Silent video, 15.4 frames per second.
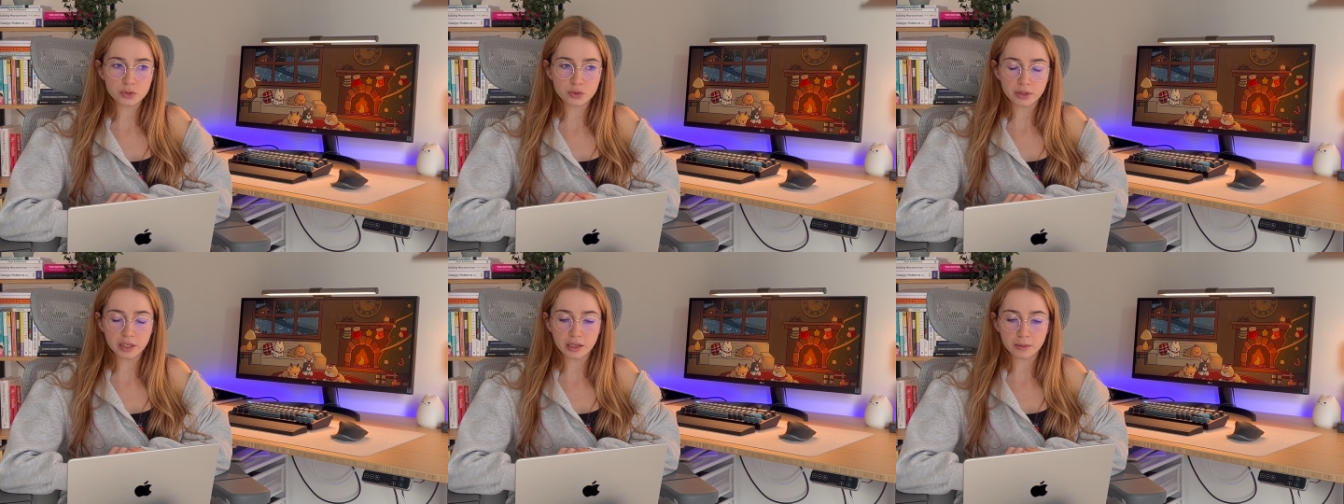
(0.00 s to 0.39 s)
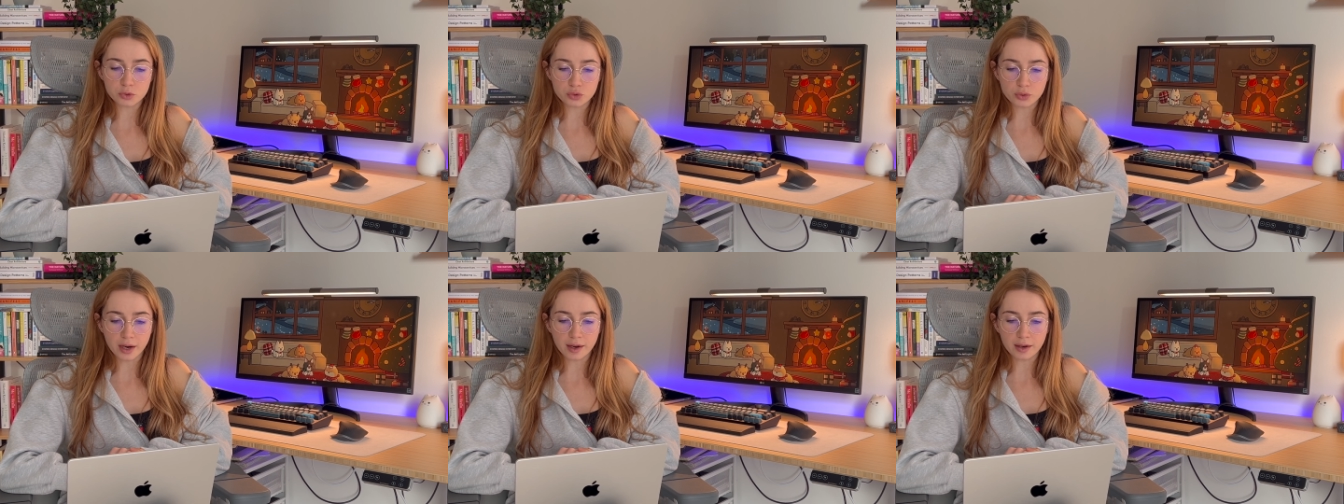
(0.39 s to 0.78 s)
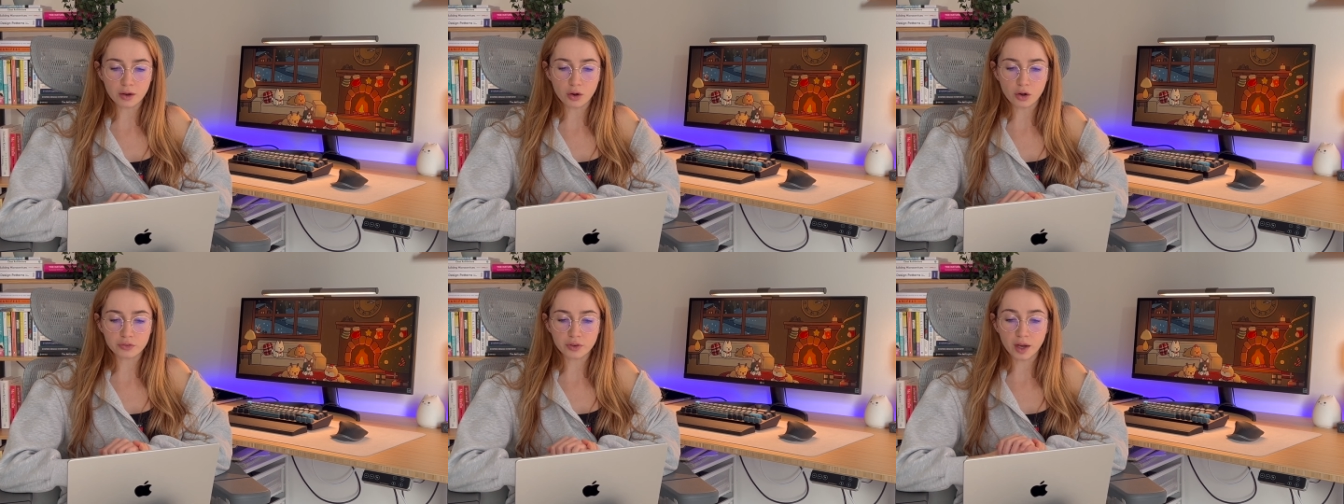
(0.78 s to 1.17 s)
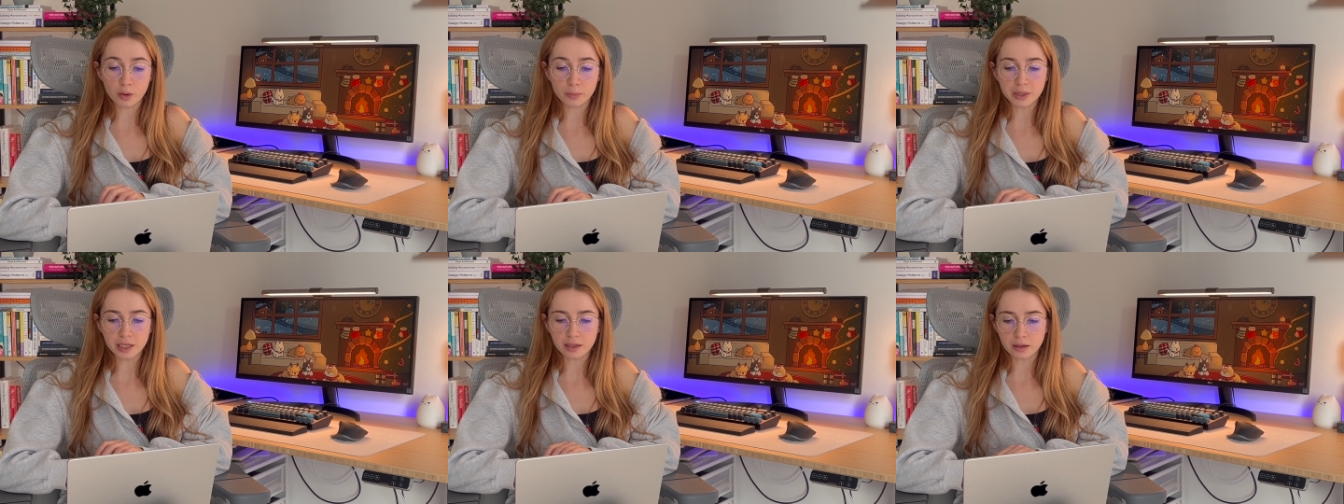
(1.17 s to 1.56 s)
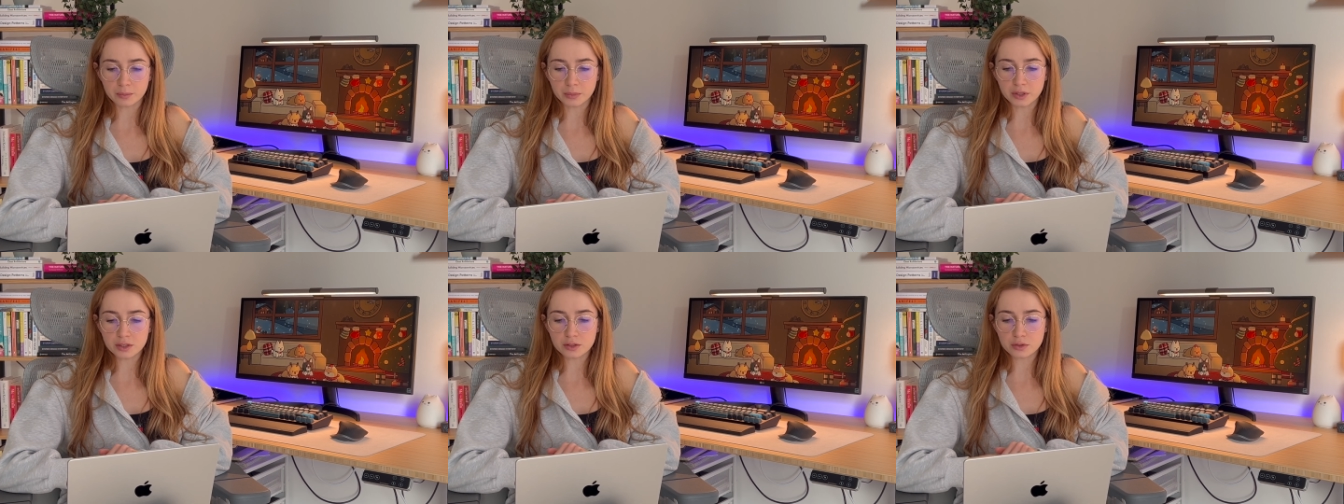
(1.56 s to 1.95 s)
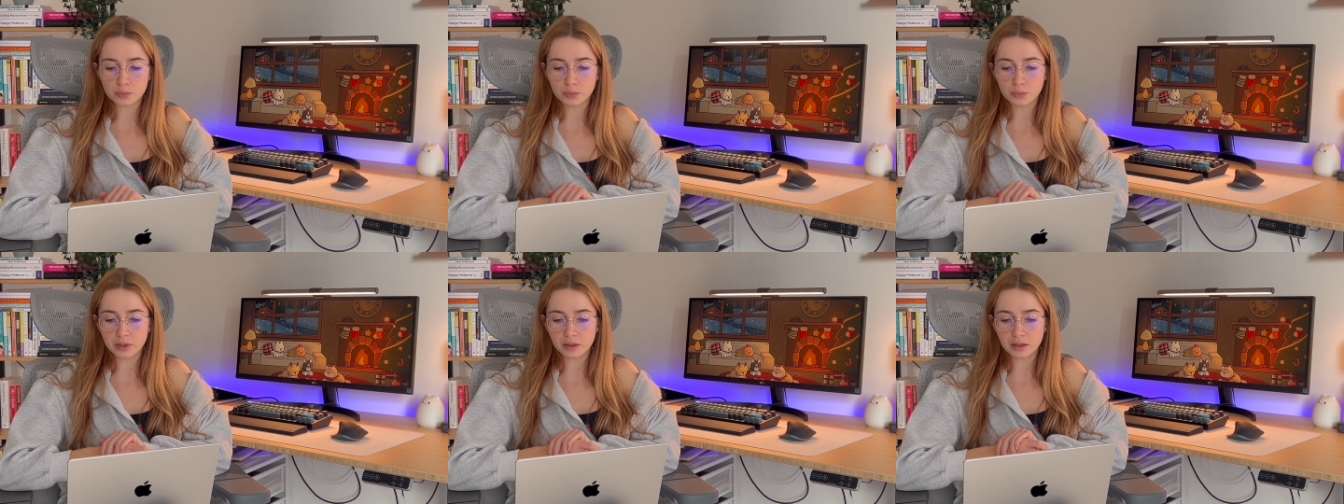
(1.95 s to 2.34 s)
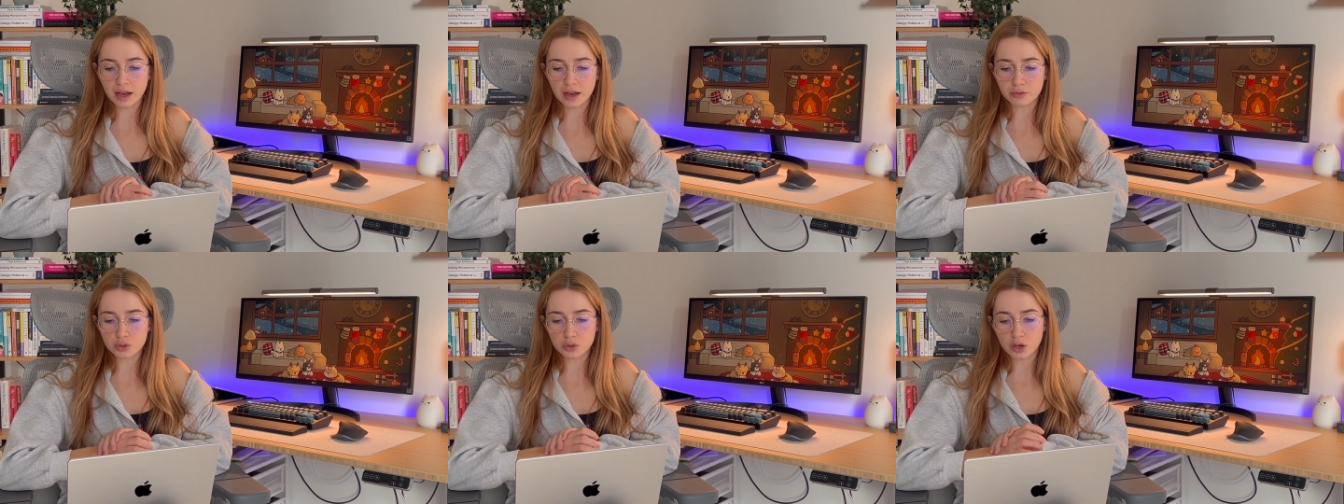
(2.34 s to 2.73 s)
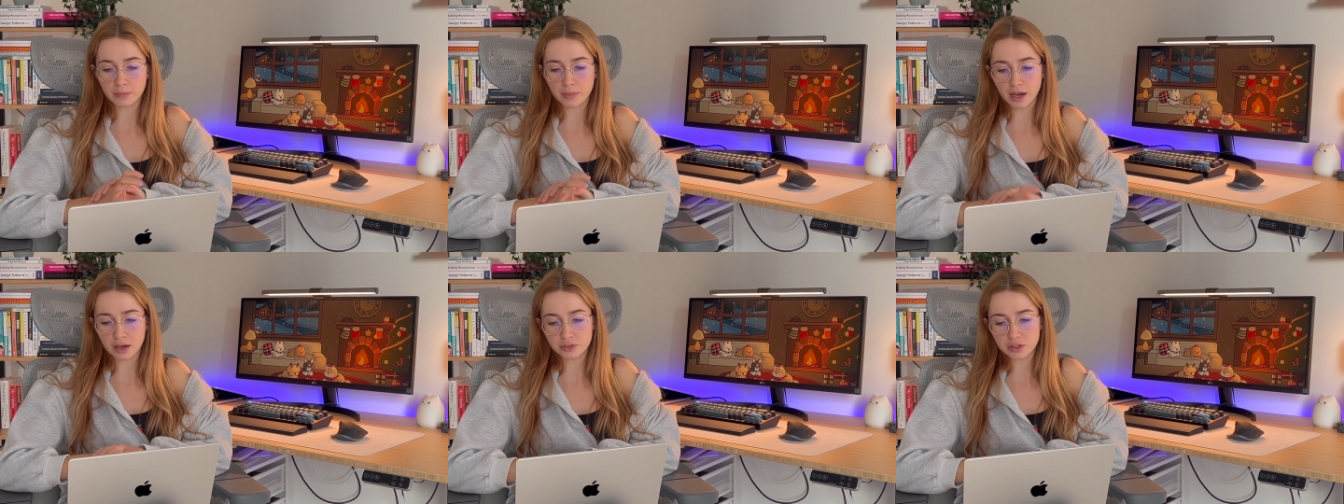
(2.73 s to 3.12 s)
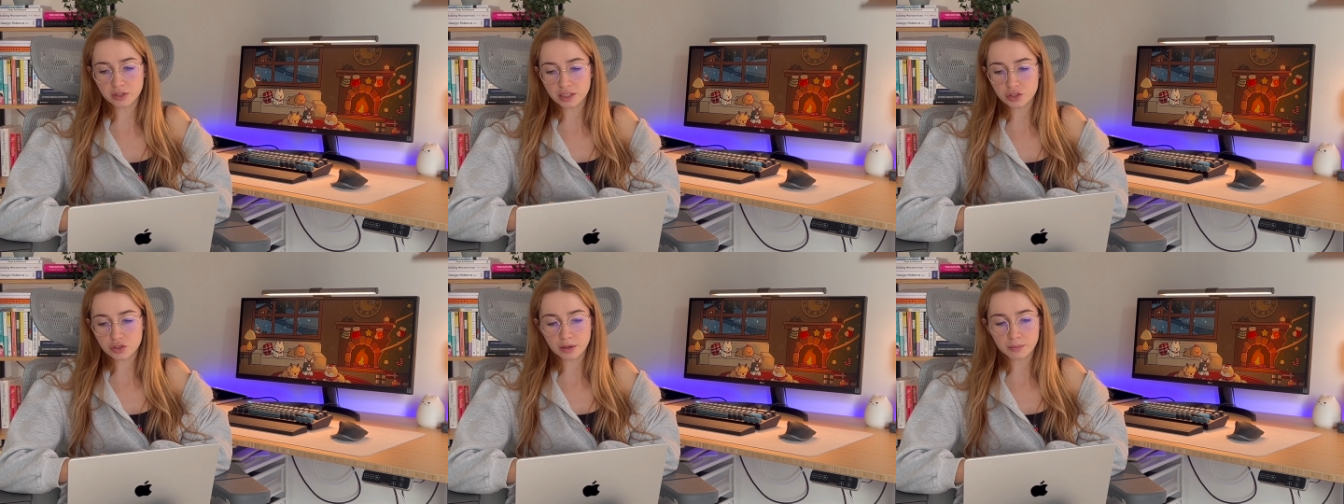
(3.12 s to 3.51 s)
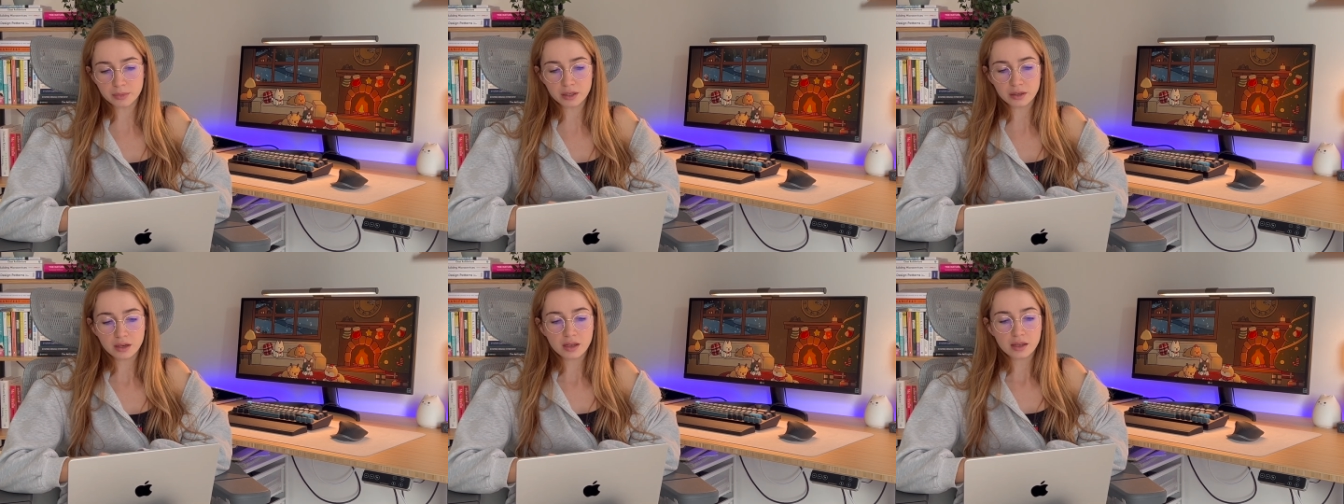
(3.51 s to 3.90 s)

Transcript: to keep track of how many numbers will have to come after each number